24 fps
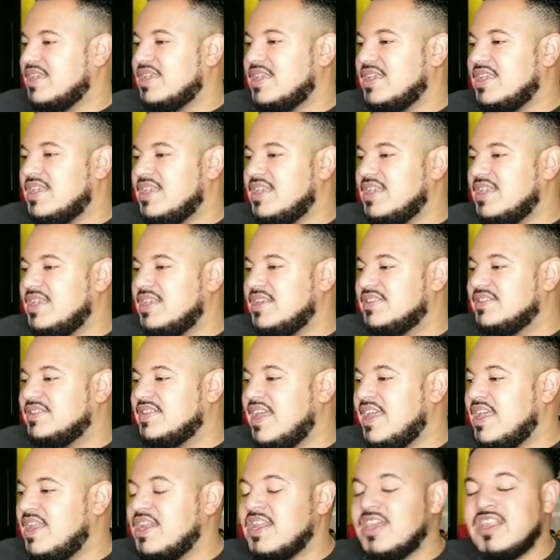is
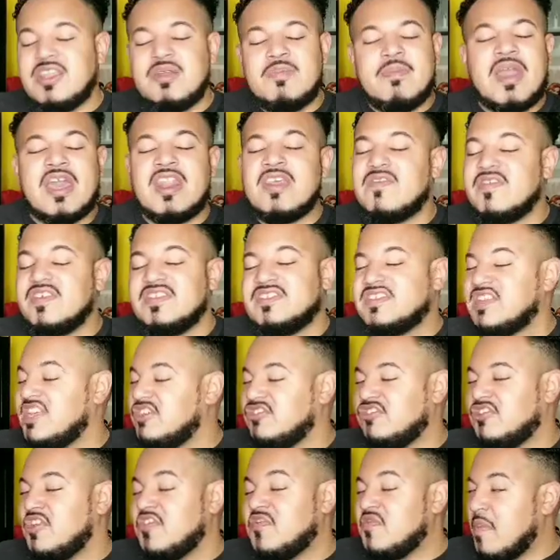another
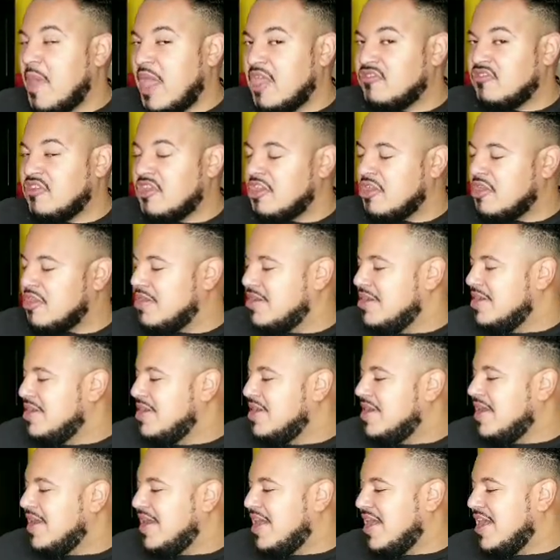manifestation of magic.
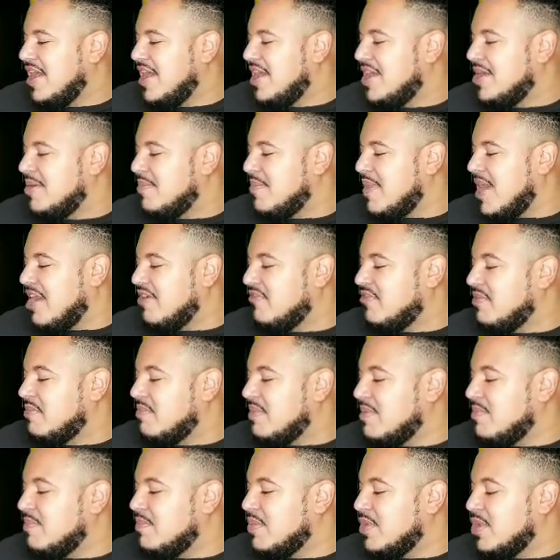I
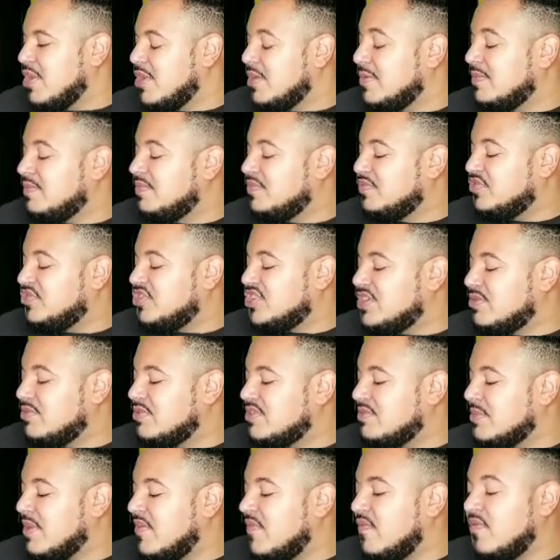remember she
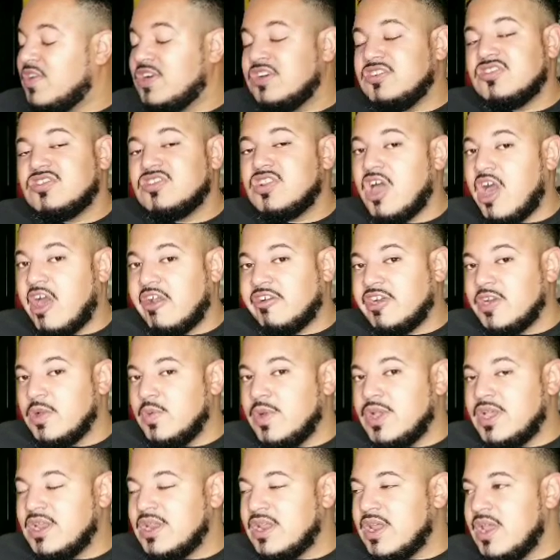was my first lottery
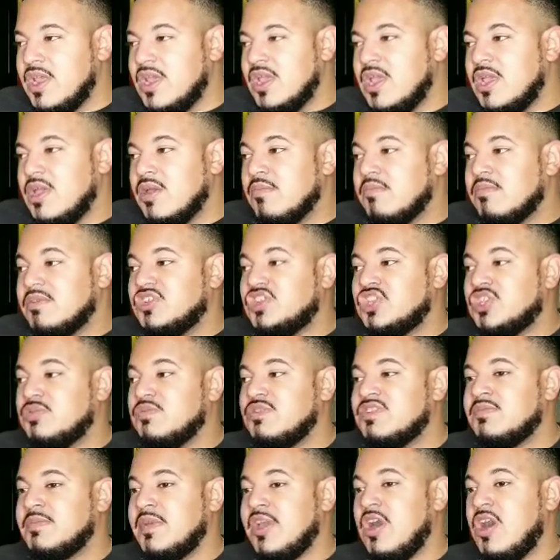win, but she
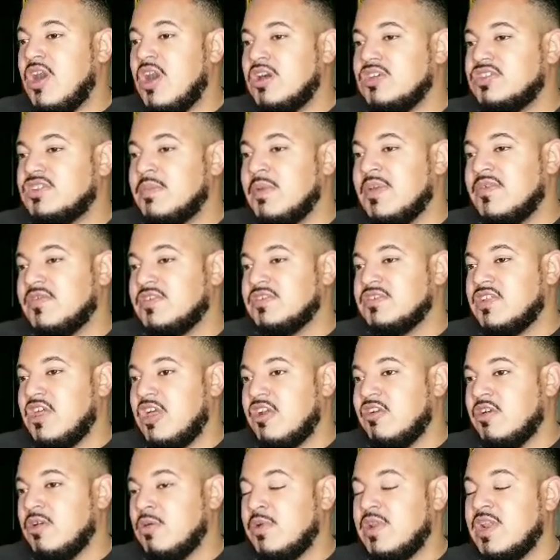was also my first
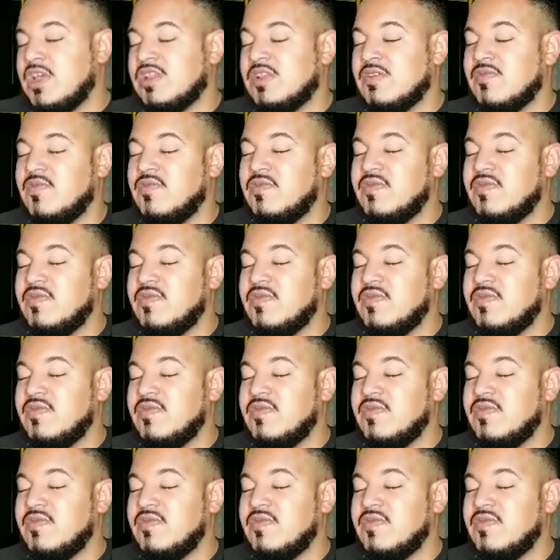lottery win as